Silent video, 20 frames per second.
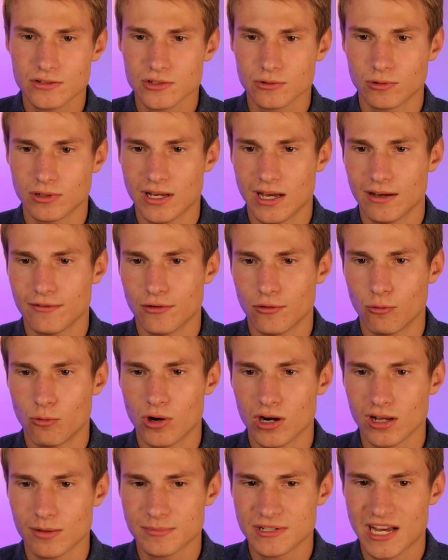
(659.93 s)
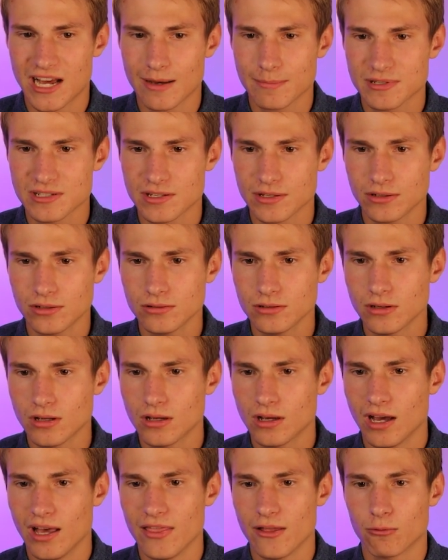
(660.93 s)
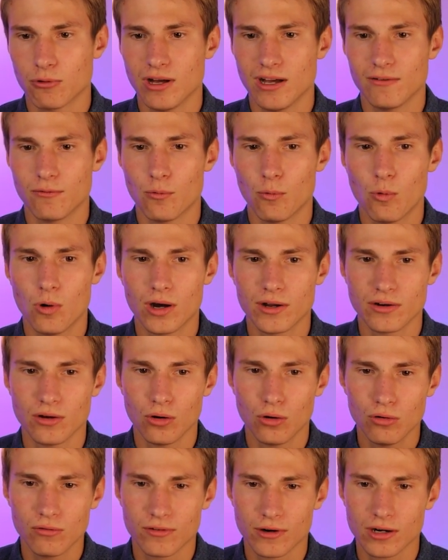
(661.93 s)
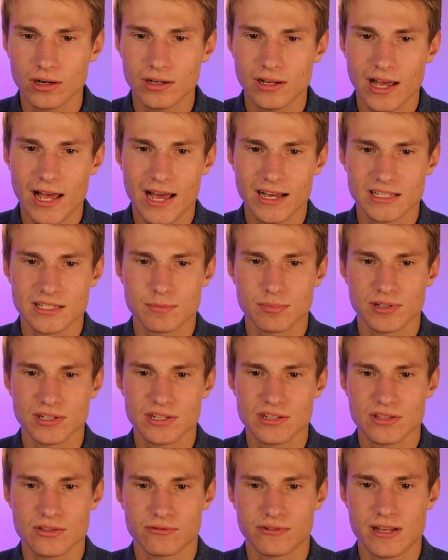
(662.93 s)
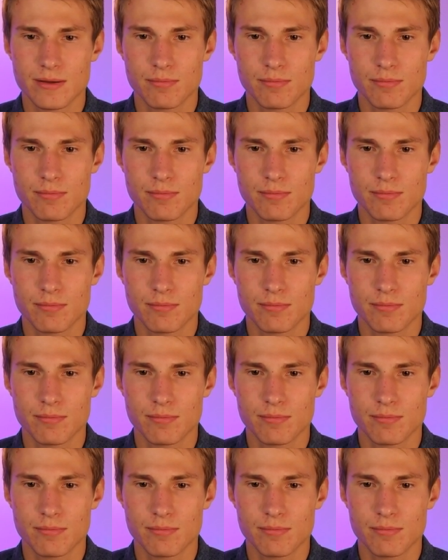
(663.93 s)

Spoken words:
So we'll have a 1 up top still, and then we'll have 1 over x plus 3